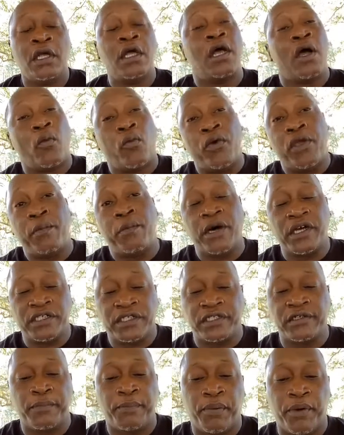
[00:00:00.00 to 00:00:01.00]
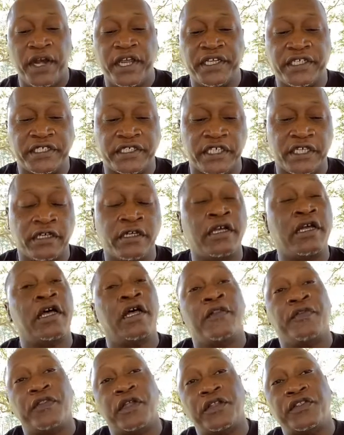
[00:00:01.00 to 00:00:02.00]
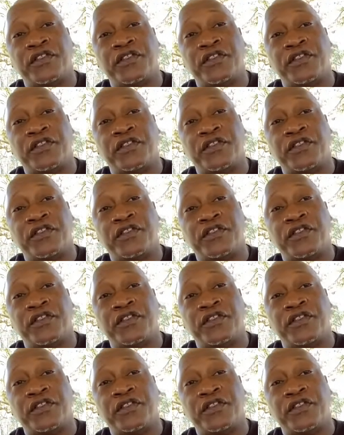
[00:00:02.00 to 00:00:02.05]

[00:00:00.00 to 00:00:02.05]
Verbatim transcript: We must embrace the